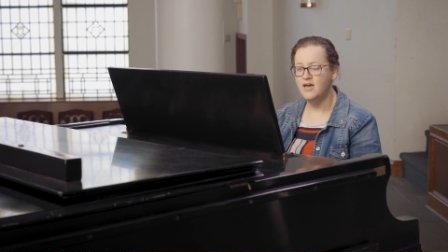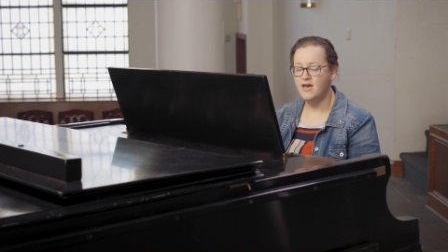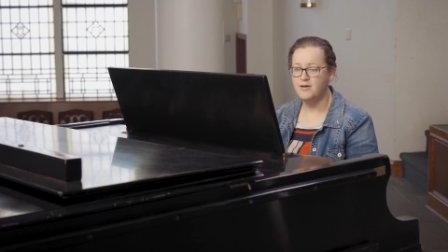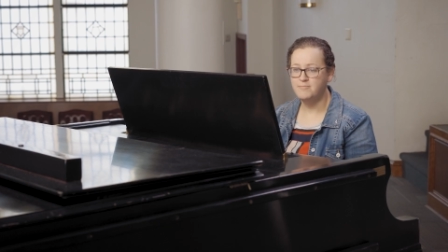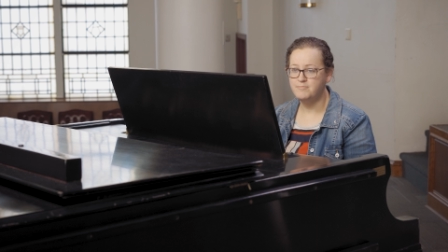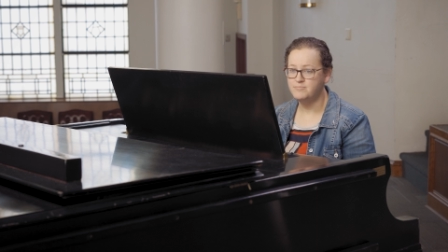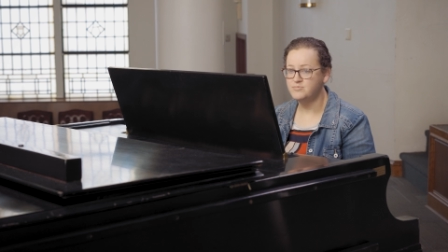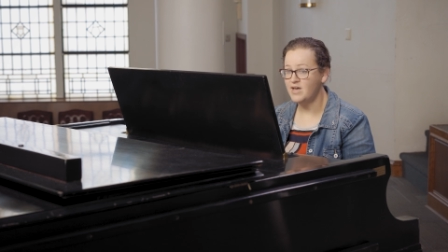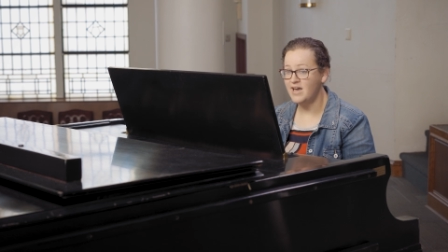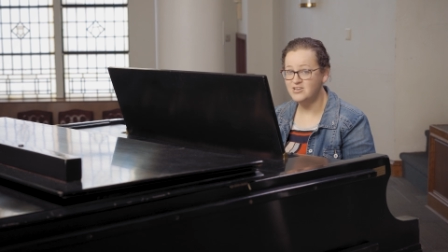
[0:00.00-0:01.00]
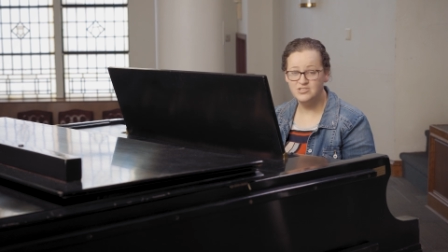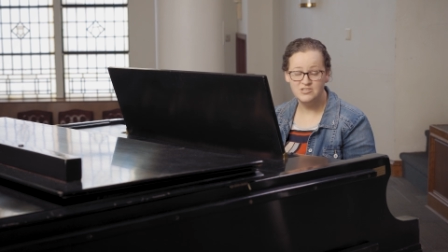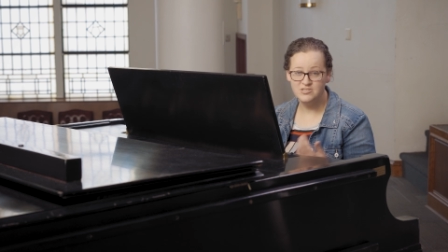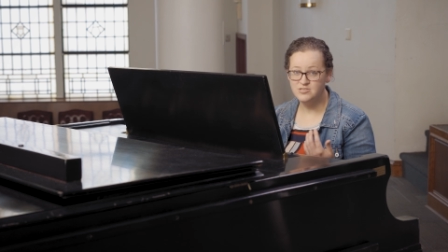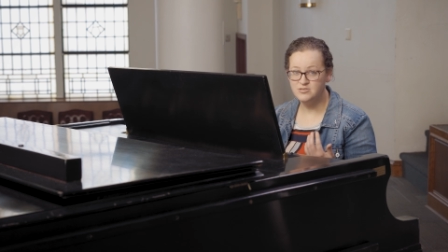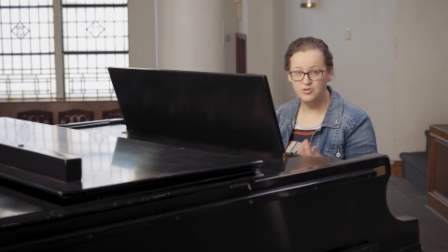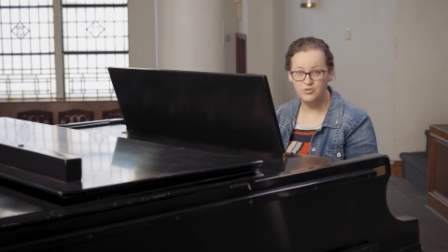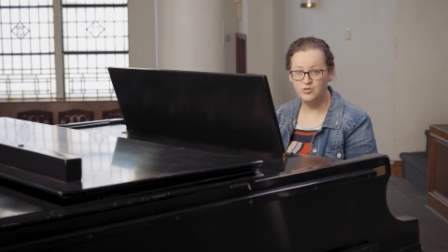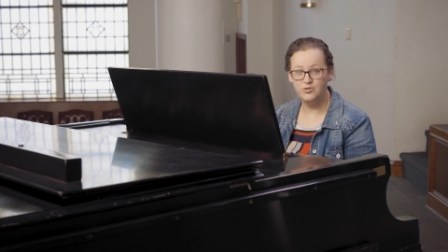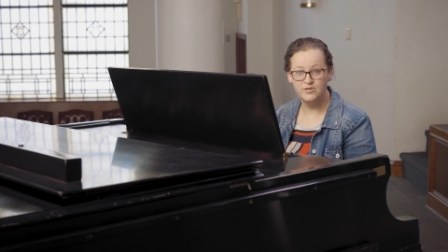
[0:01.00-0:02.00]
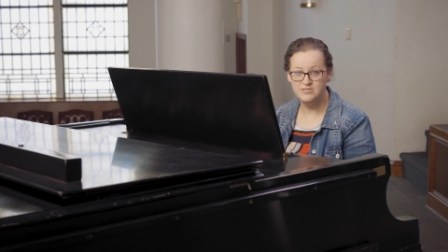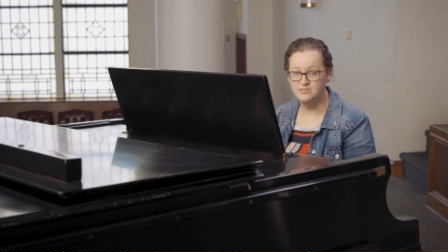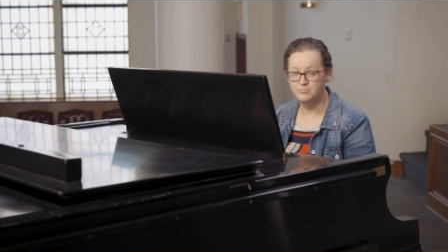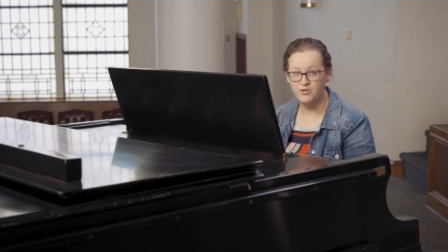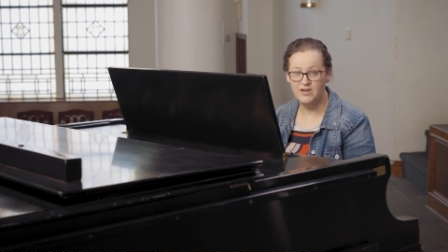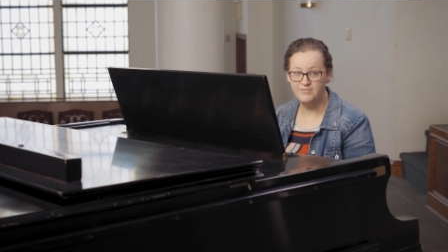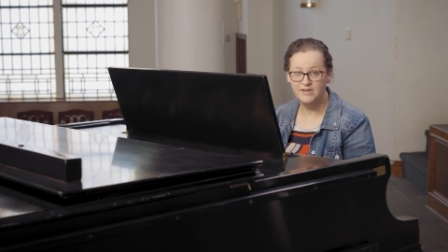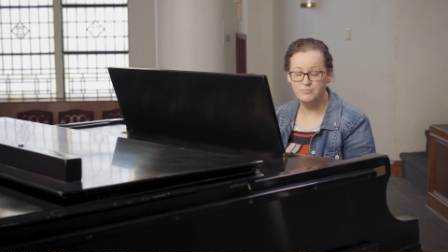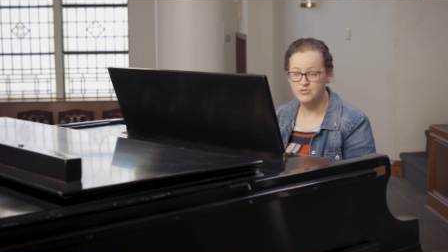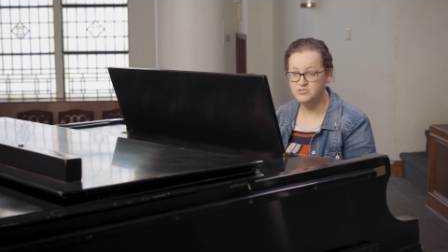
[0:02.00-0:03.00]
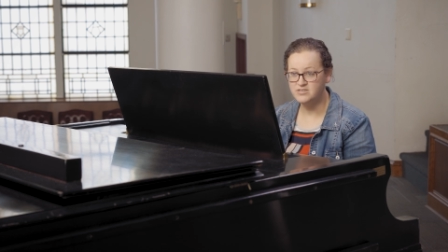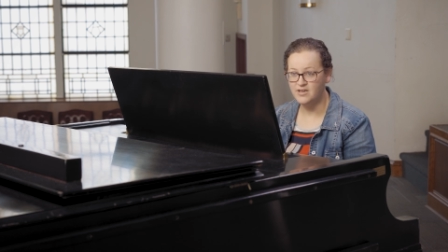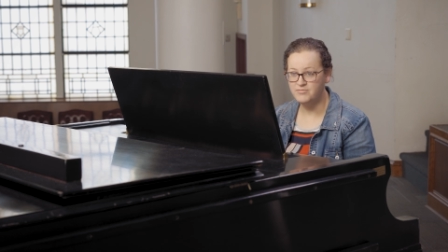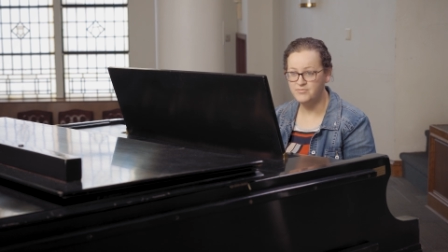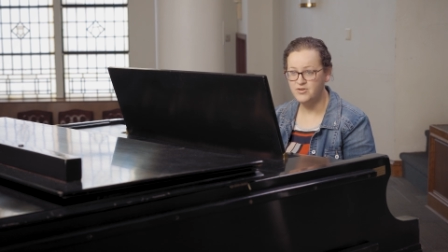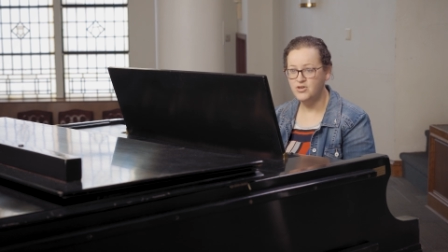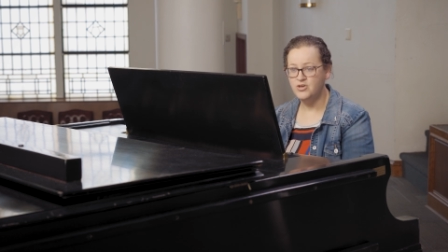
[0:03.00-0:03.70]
Um, actually just Google is where I find most stuff.